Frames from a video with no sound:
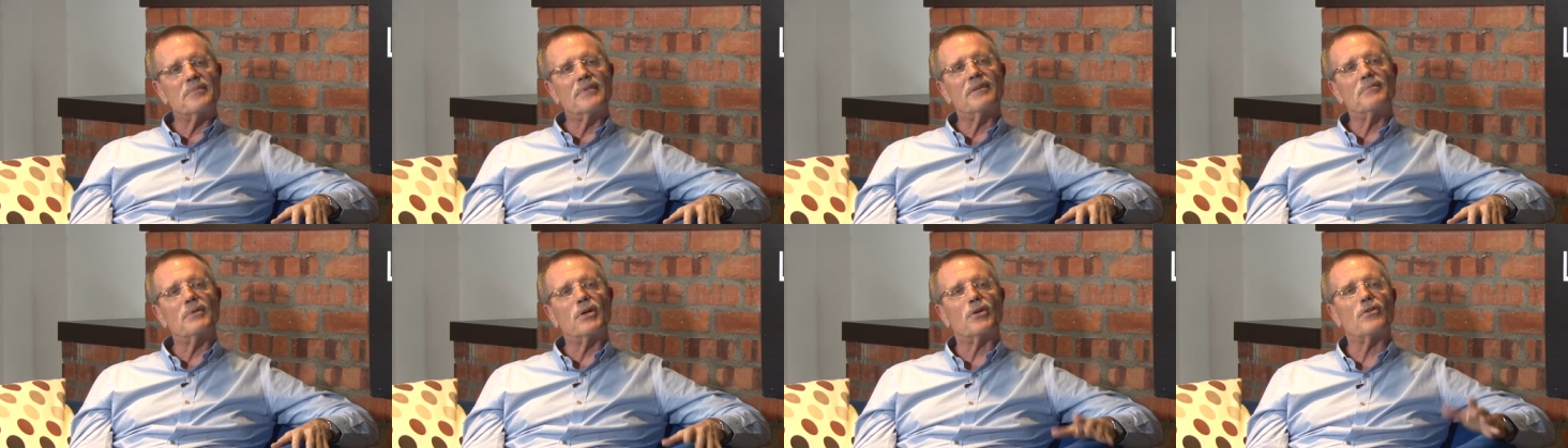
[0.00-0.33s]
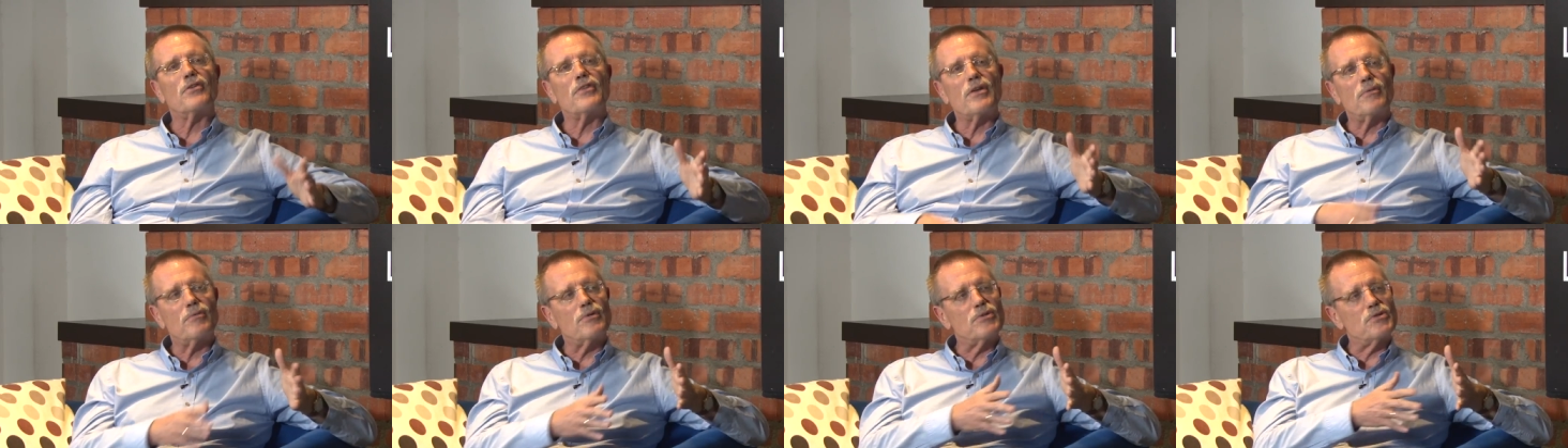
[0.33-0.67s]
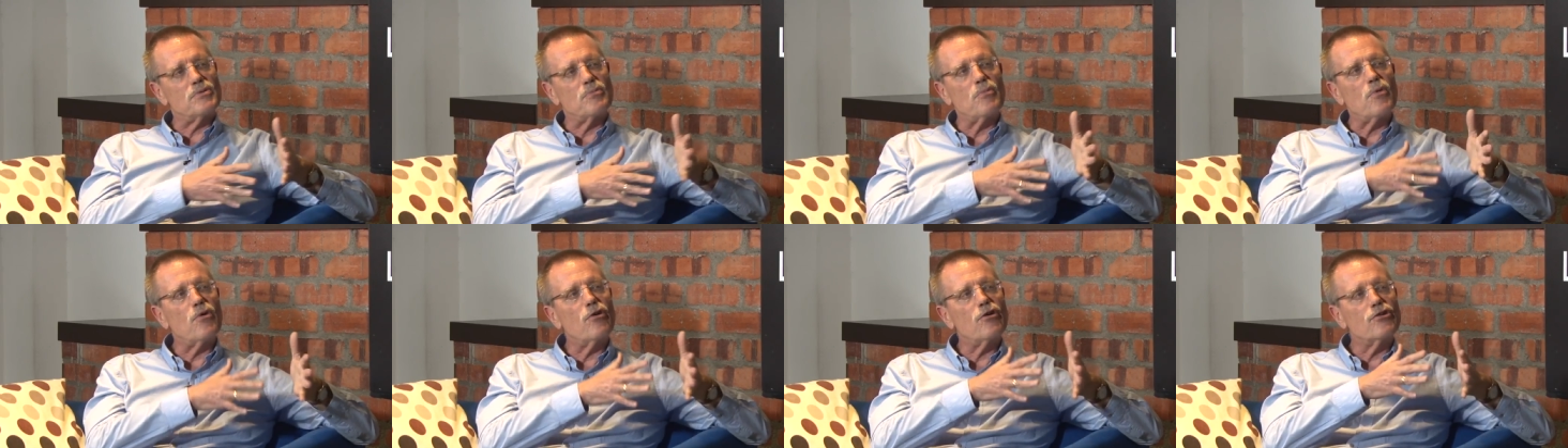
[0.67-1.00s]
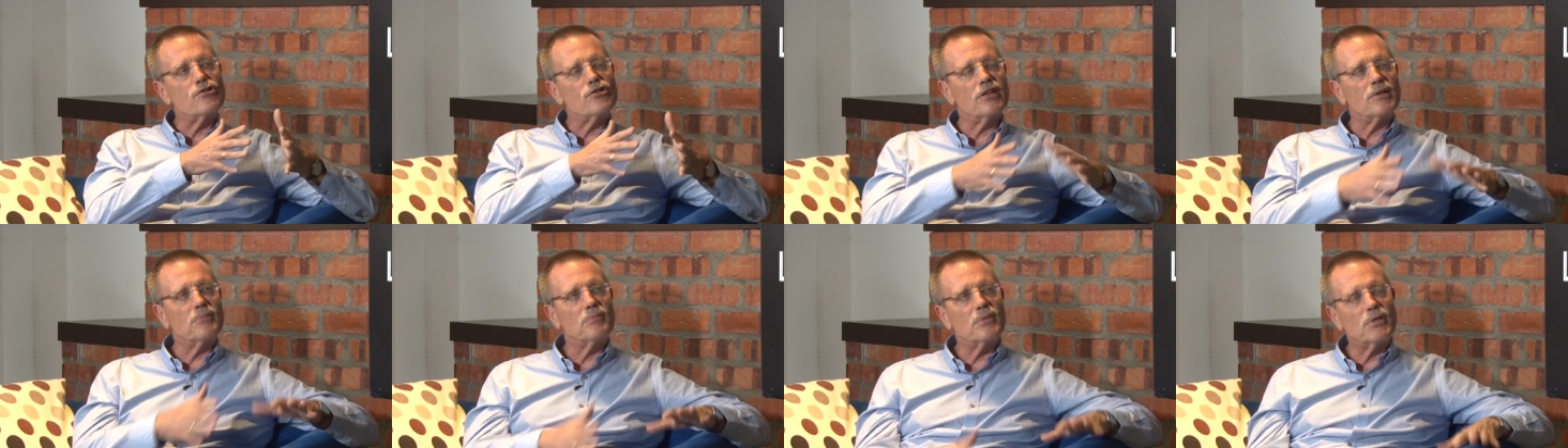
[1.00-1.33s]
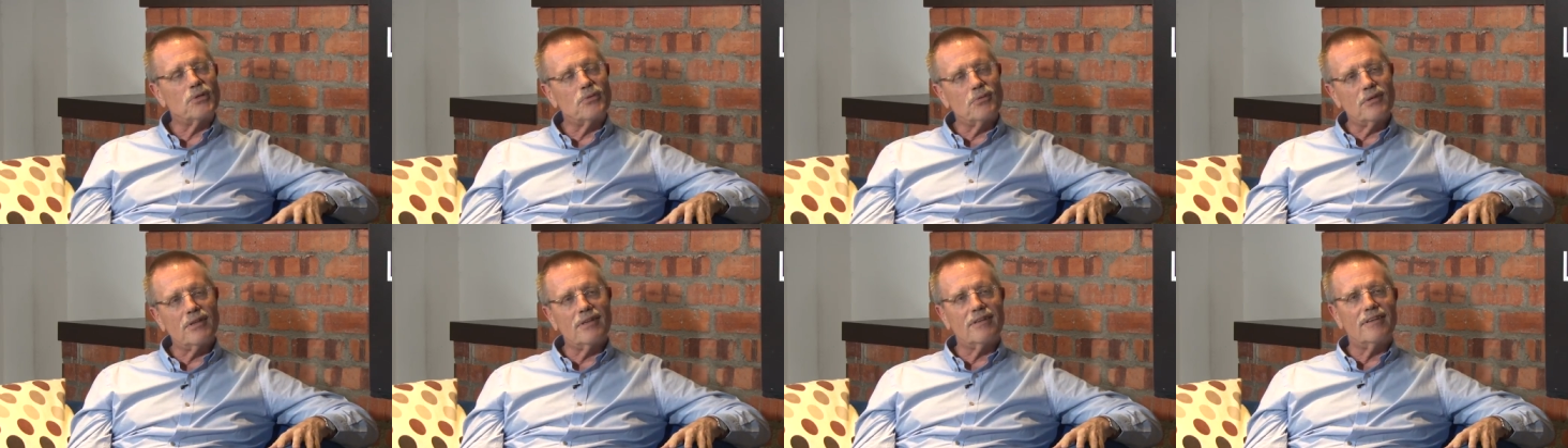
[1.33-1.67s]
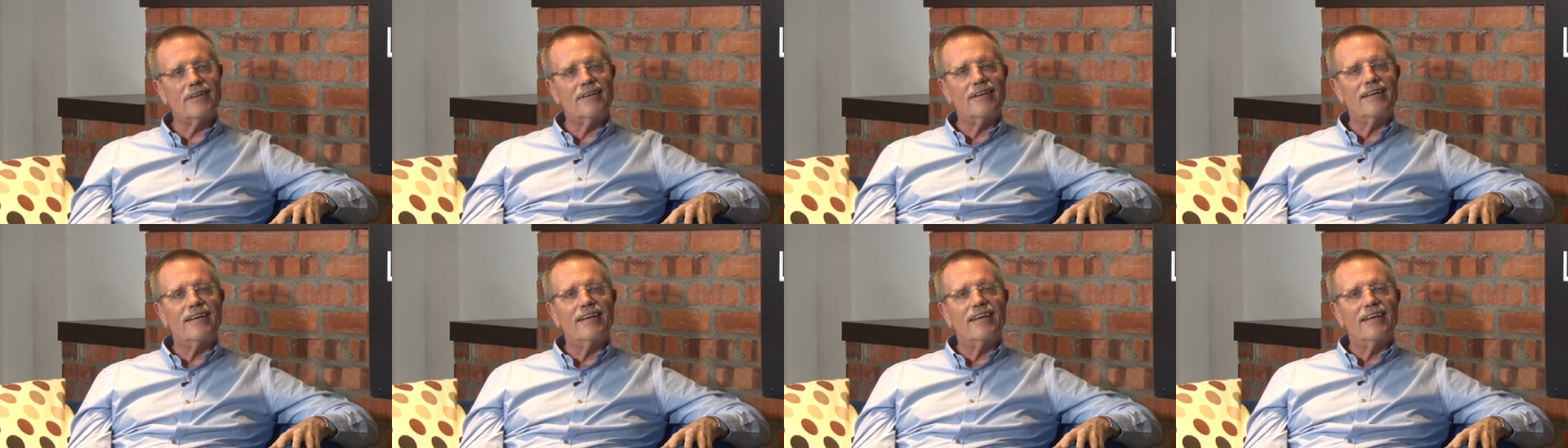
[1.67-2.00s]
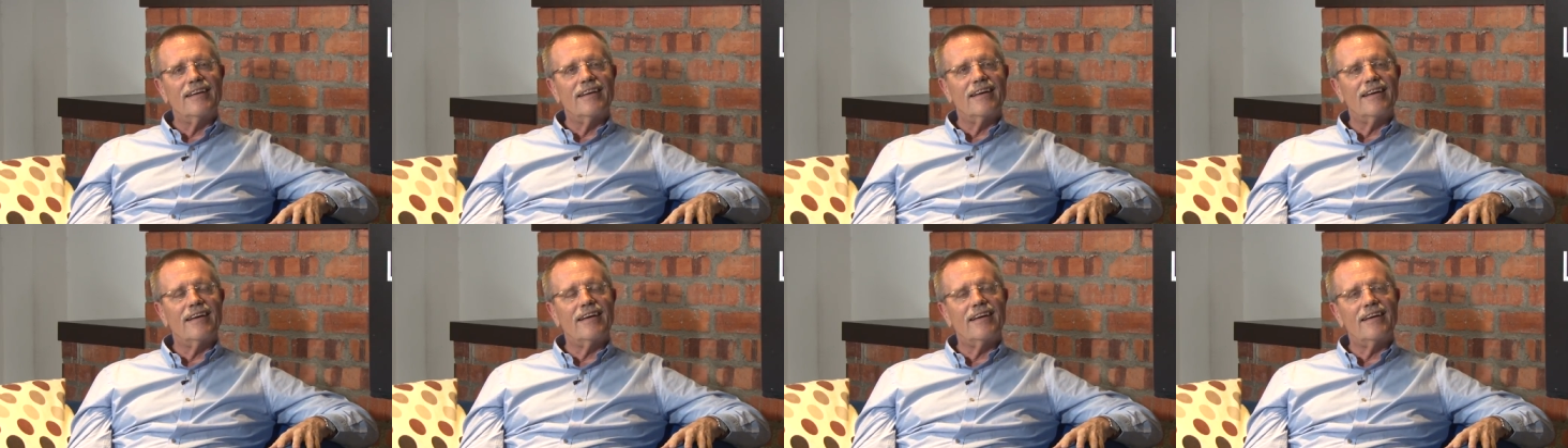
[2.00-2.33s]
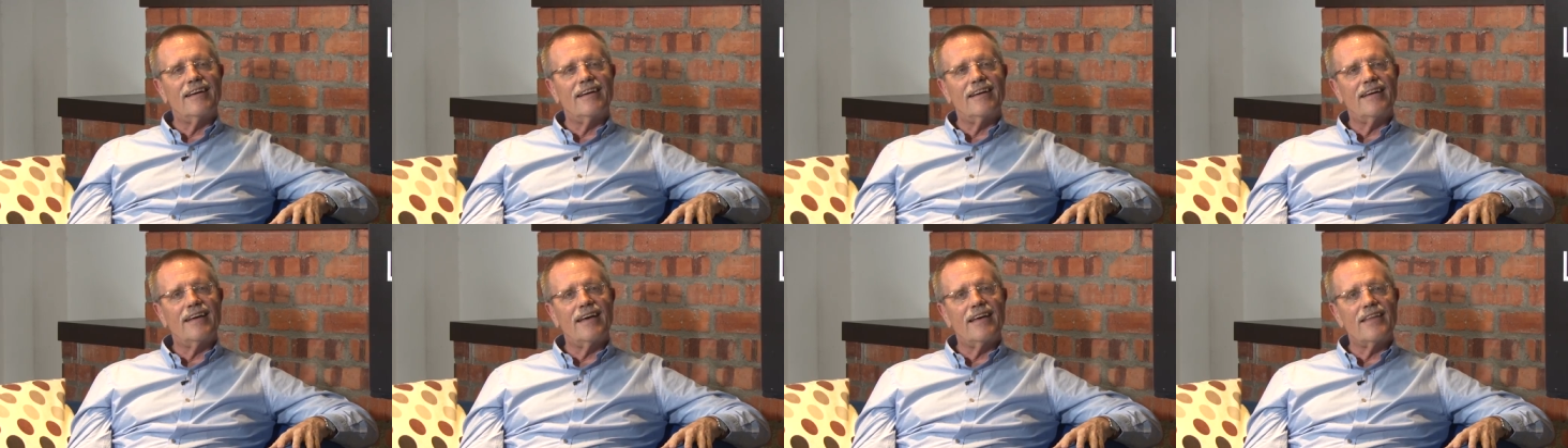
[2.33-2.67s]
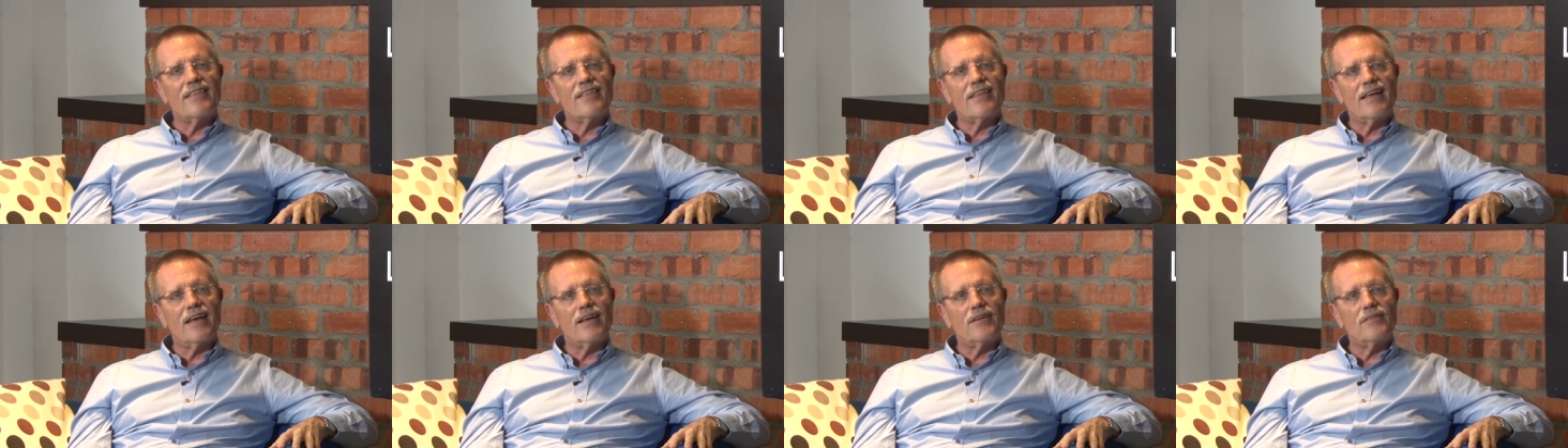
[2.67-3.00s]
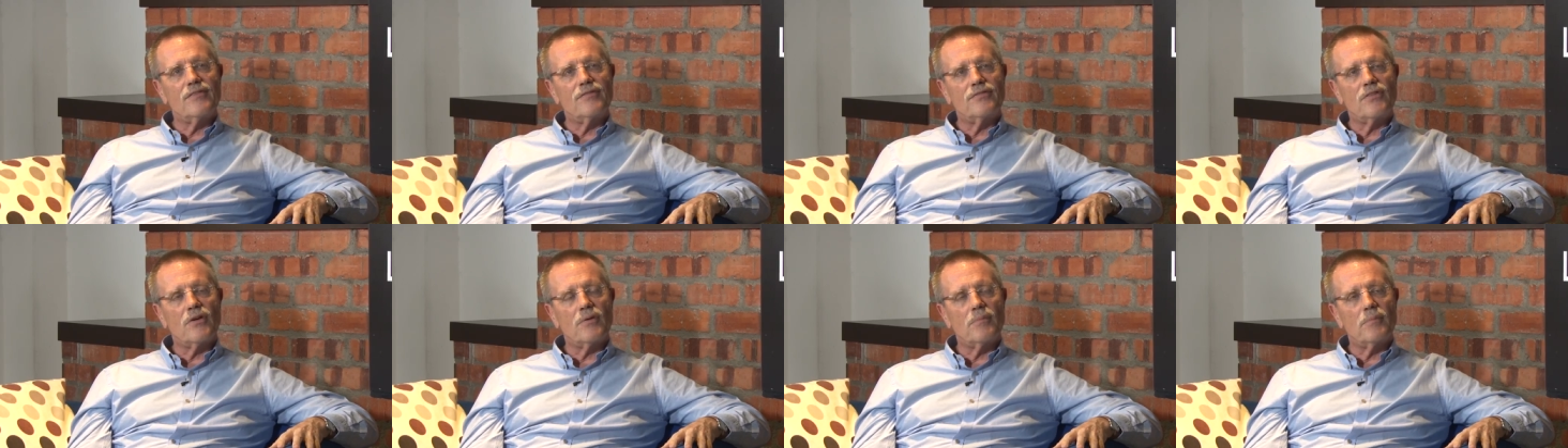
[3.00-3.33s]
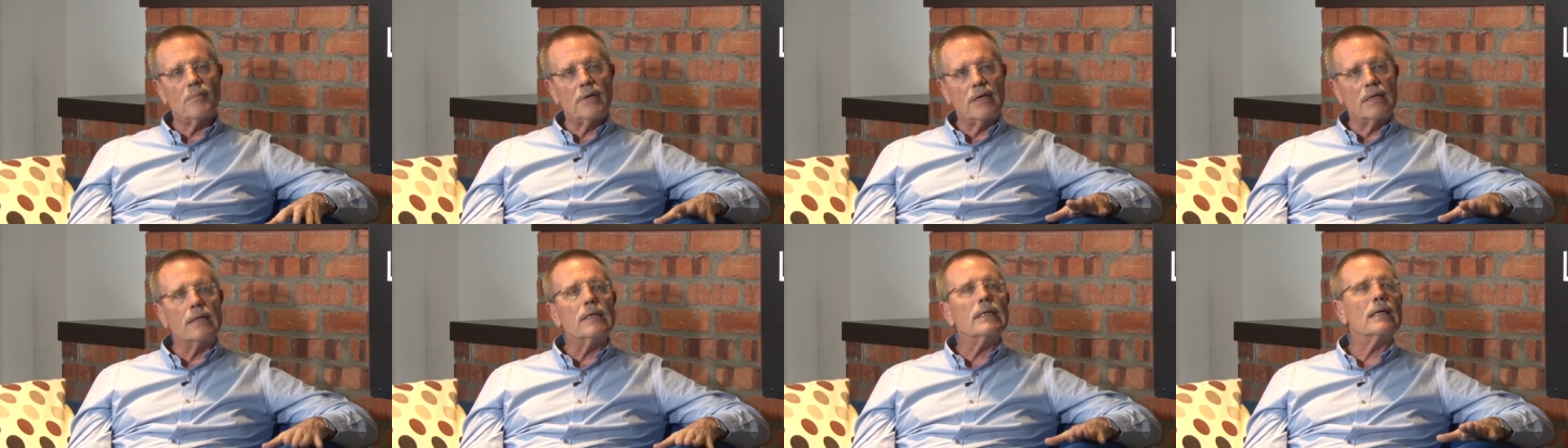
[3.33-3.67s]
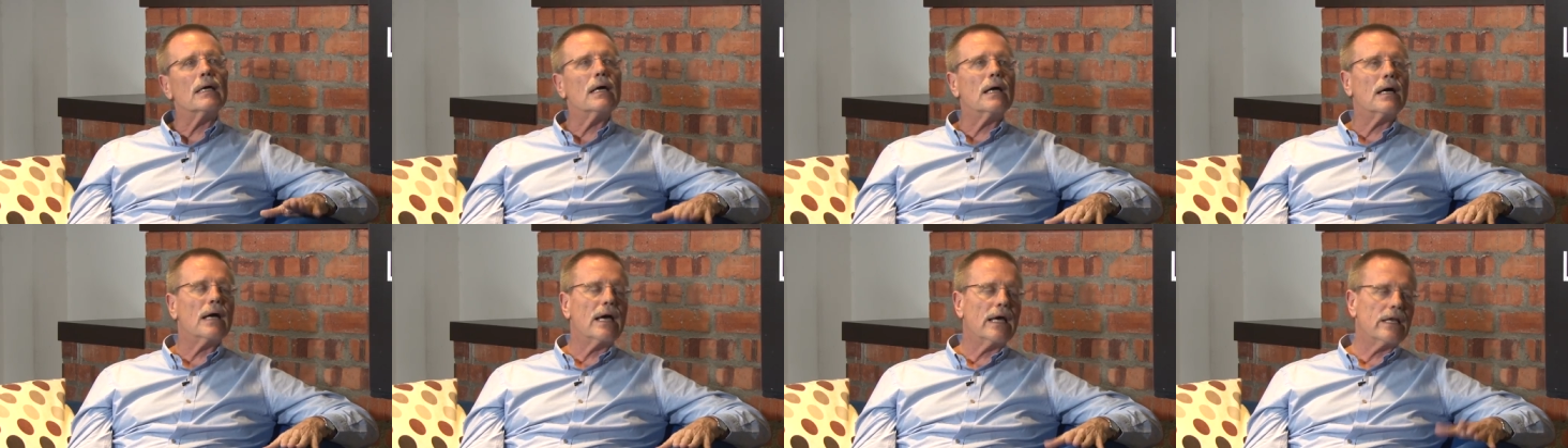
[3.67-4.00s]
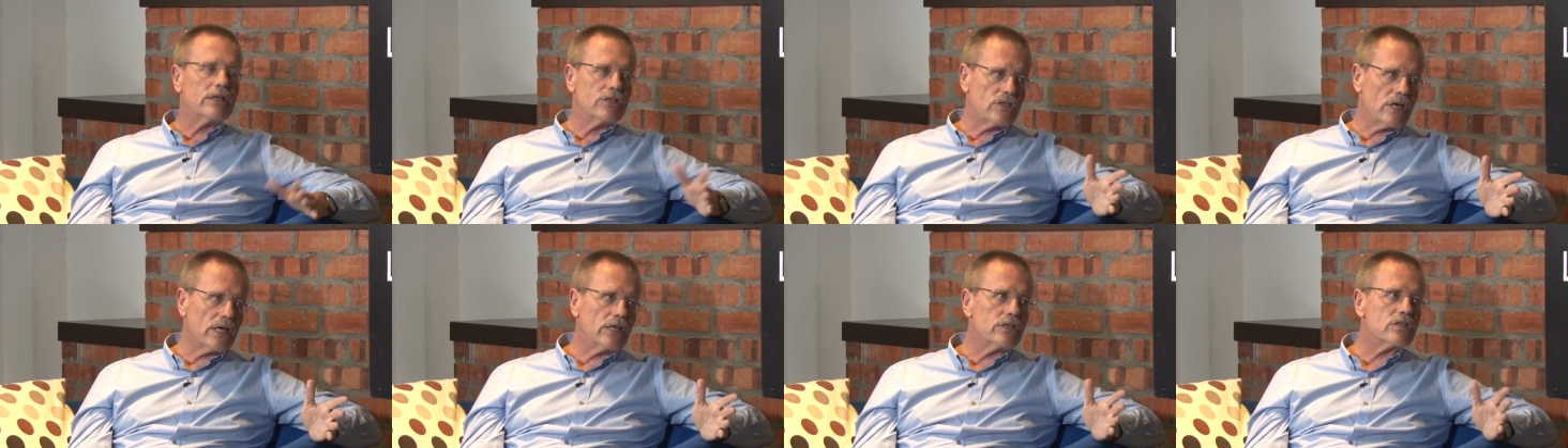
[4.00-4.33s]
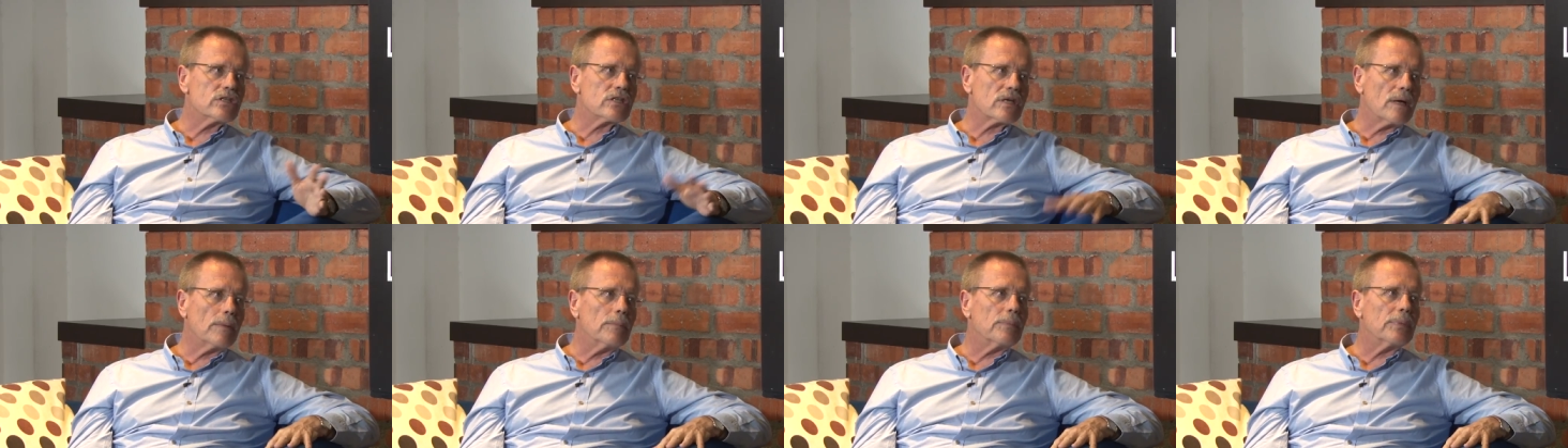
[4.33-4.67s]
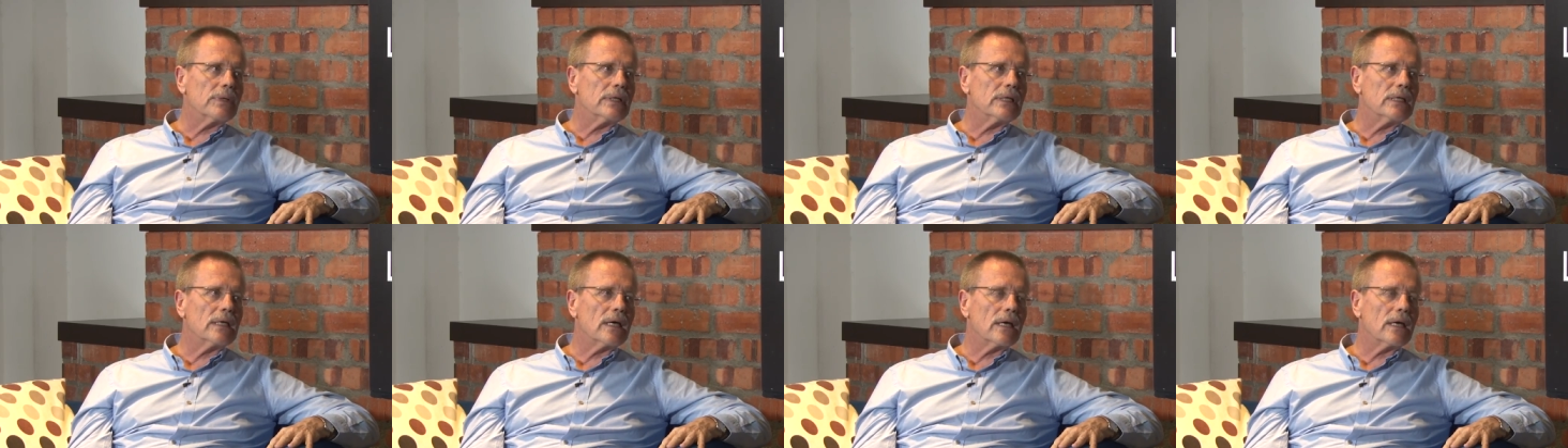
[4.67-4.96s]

Because there was a merger in between. And then from India, I changed company.